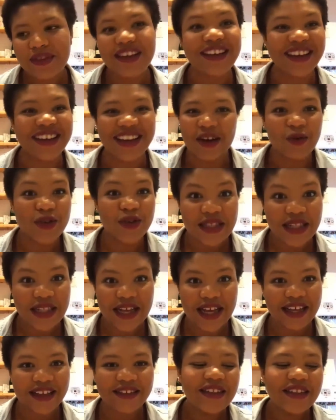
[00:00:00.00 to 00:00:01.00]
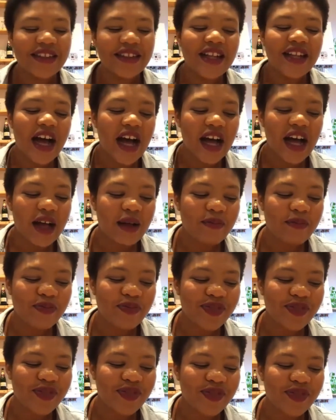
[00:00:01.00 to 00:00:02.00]
wasn't
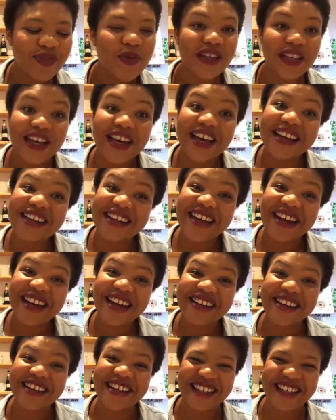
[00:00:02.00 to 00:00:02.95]
there. But yeah, no.